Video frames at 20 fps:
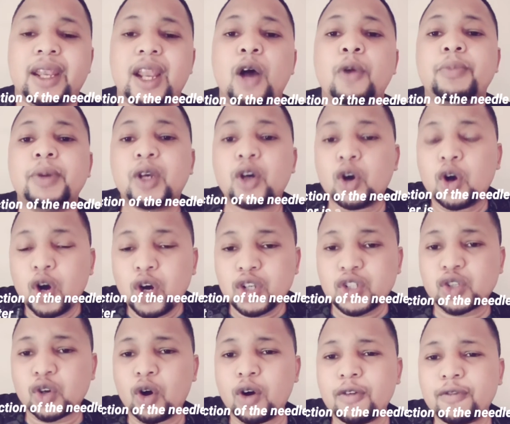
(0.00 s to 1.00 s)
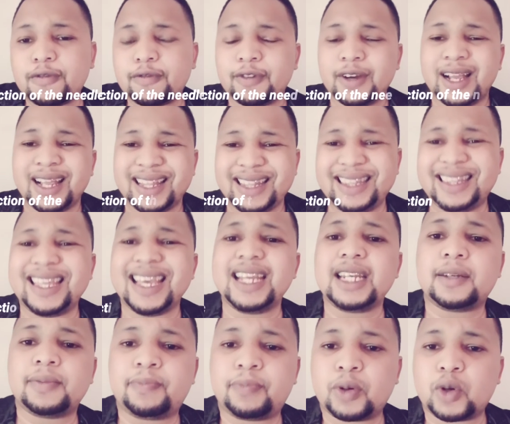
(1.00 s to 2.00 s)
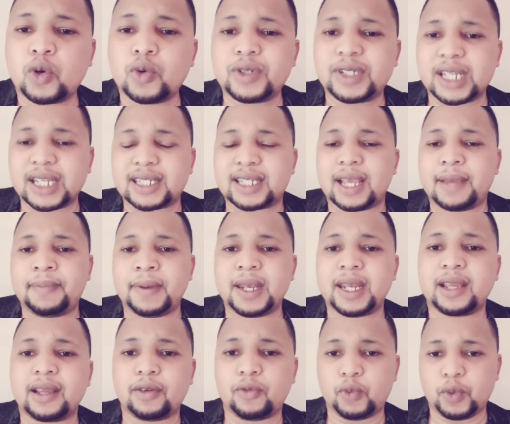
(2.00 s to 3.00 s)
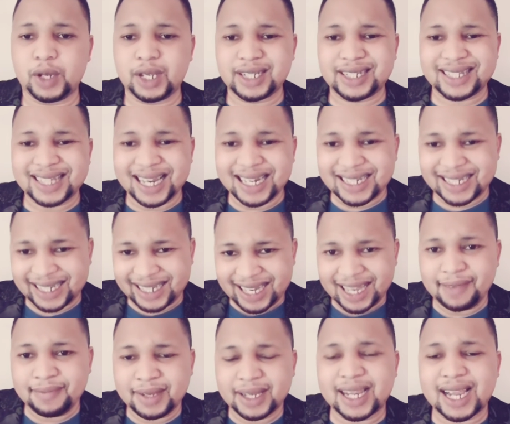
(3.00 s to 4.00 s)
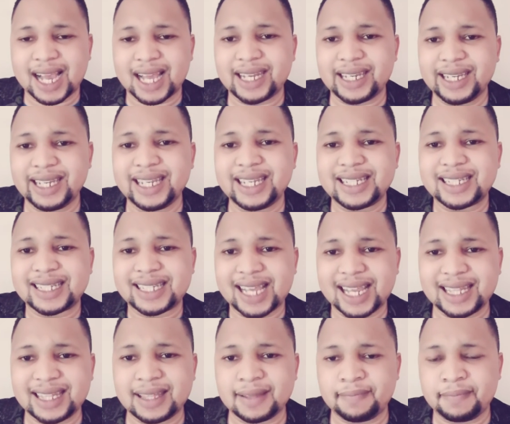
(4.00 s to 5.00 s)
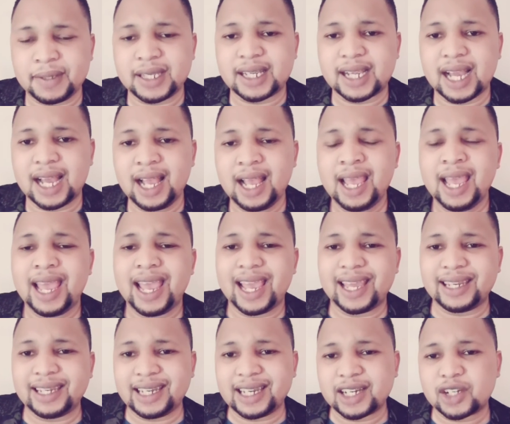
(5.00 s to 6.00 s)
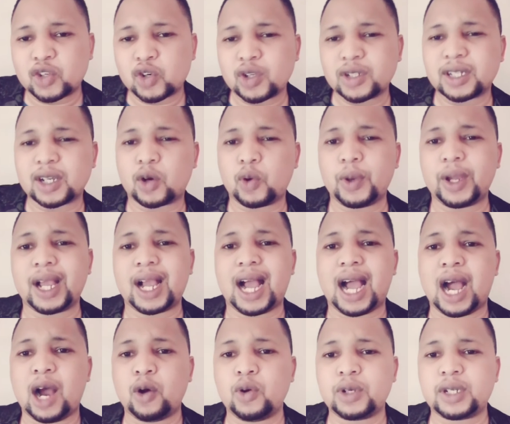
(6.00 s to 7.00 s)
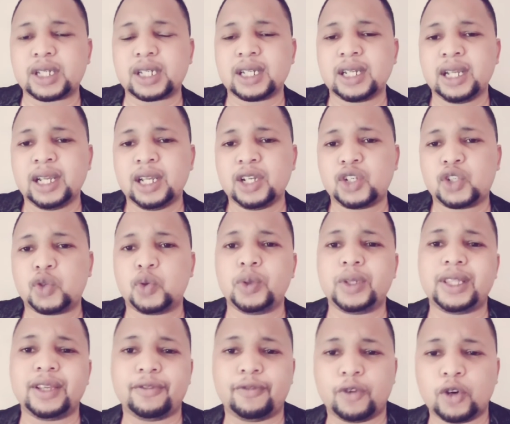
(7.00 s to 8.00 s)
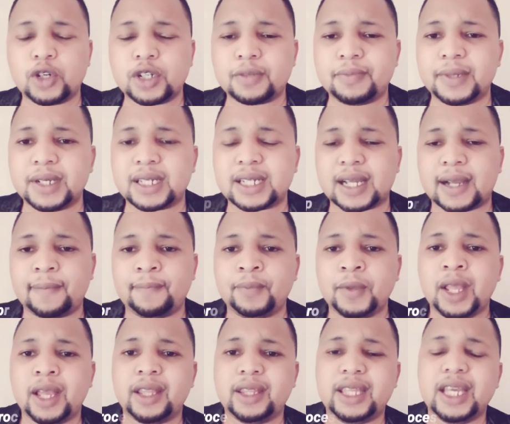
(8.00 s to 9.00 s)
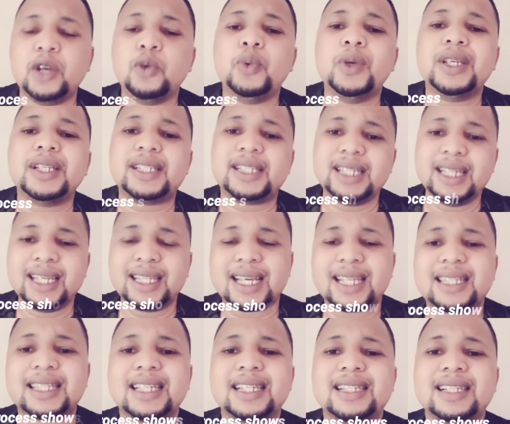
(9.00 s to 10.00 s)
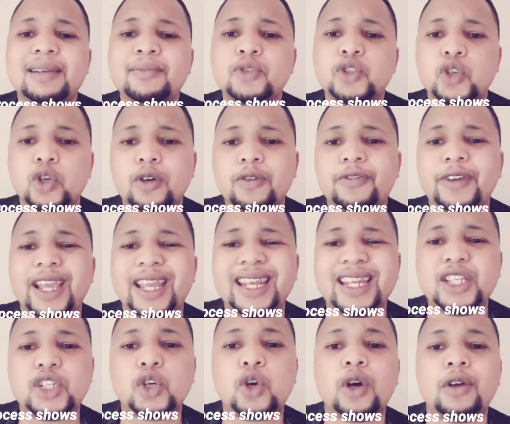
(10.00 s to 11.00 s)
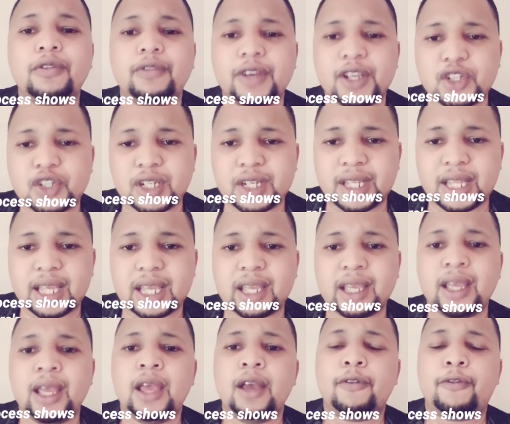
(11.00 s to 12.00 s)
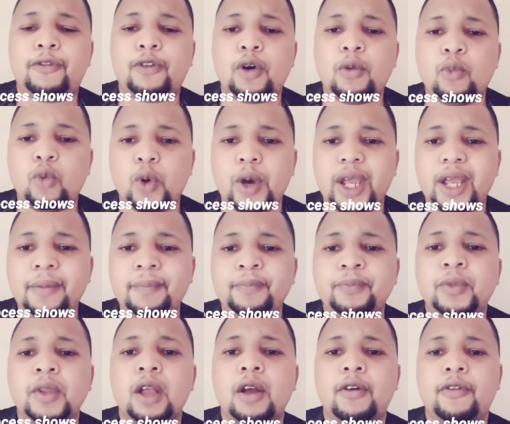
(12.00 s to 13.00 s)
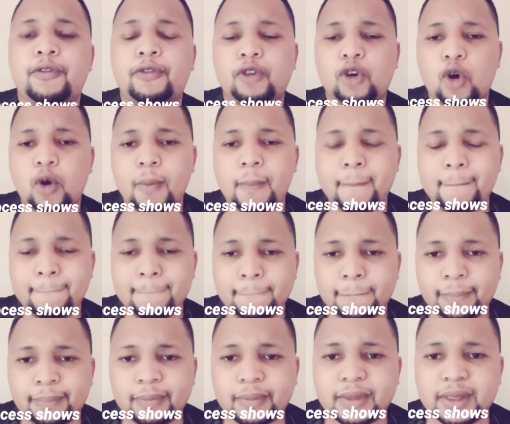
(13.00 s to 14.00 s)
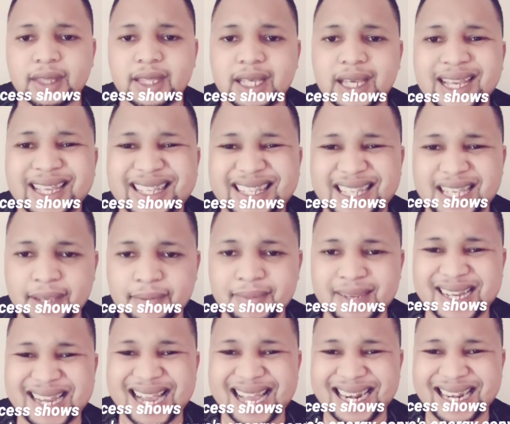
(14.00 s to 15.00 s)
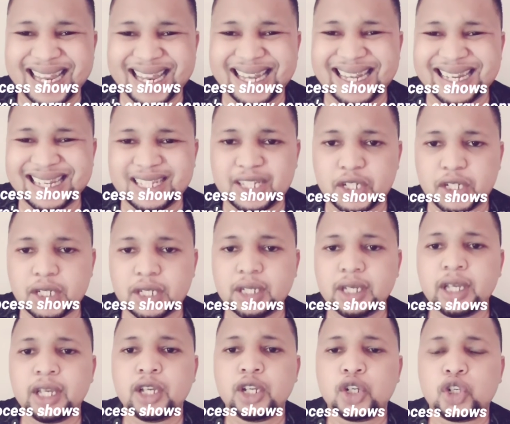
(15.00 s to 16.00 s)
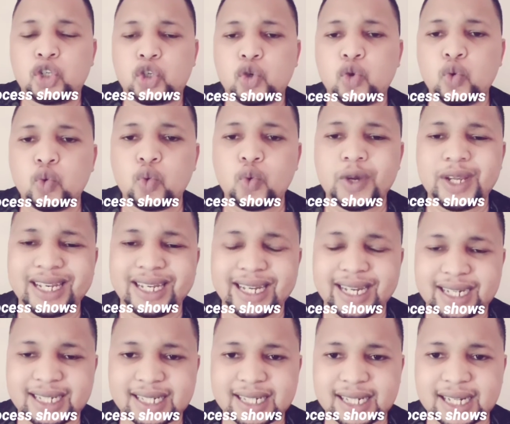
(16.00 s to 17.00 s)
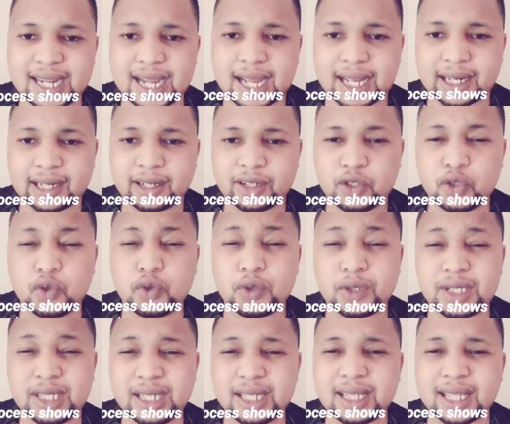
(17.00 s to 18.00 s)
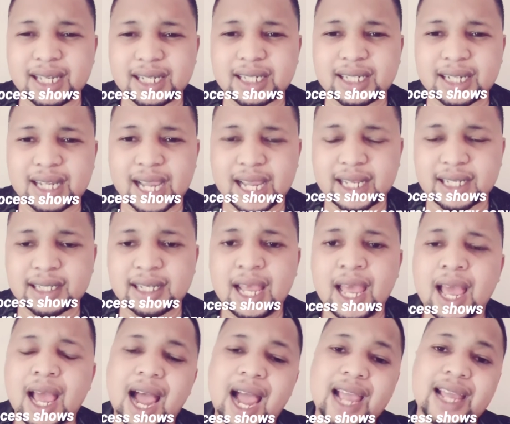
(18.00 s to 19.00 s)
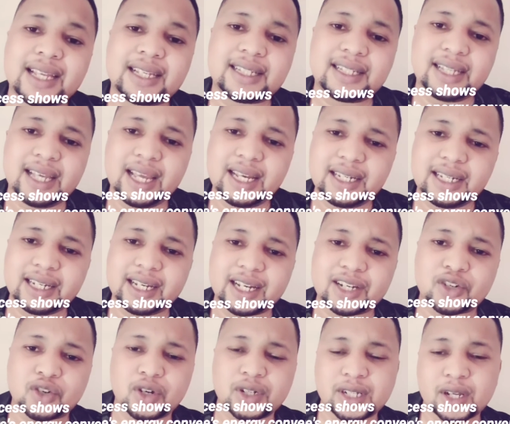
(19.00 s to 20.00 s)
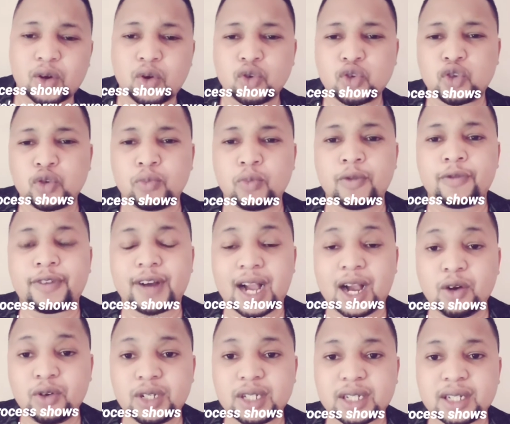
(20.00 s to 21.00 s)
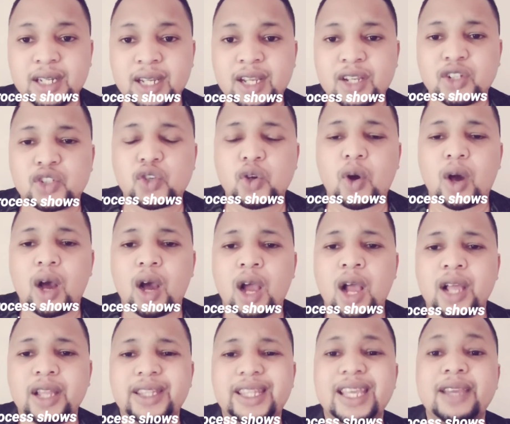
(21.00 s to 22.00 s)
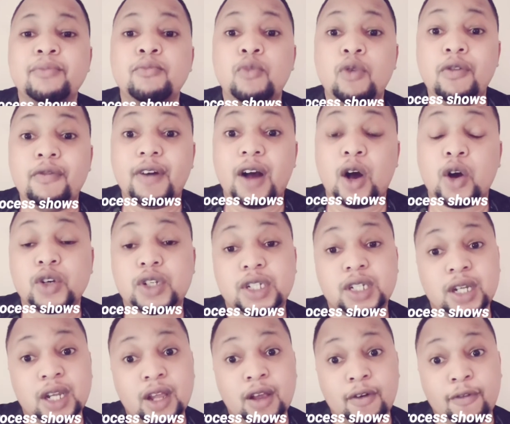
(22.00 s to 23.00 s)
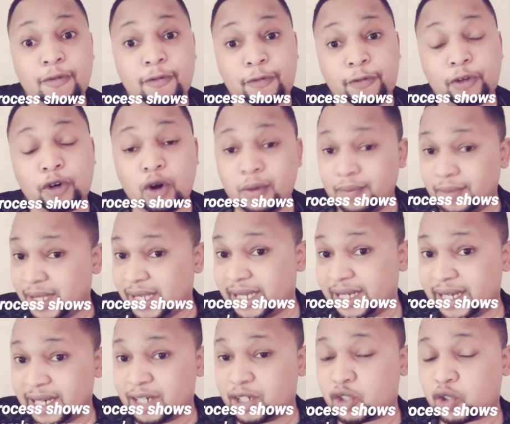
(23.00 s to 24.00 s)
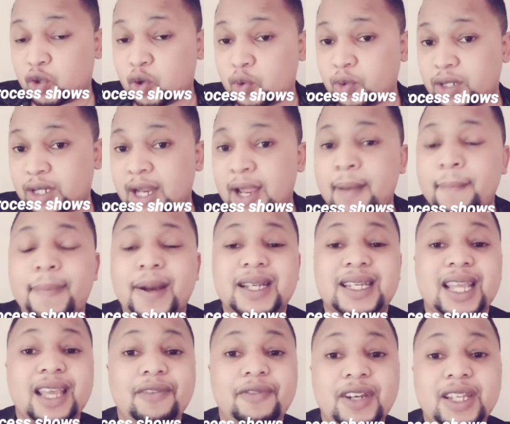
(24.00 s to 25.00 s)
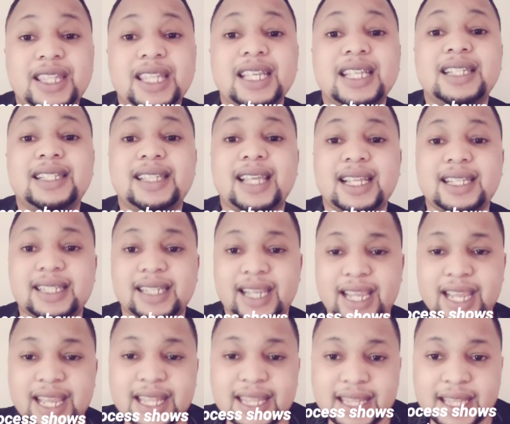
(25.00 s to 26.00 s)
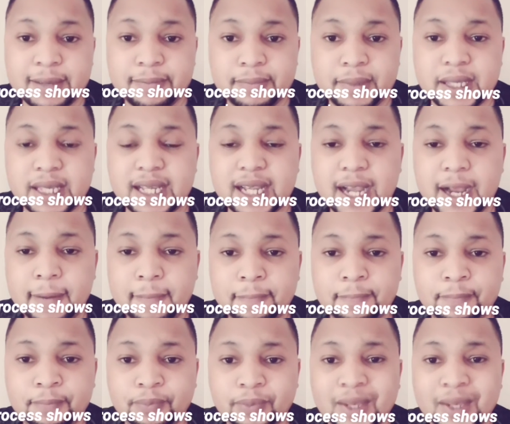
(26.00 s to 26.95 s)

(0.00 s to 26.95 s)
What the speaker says: Now, because of that process happening, we start chemically inside the beaker and electrons are going out to the voltmeter. Then we see that there's some sort of energy conversion there. From where? From the chemical energy to electrical. Do you see that, guys? I said electrons are going to move out, so they move out from the electrode, but everything starts in the beaker.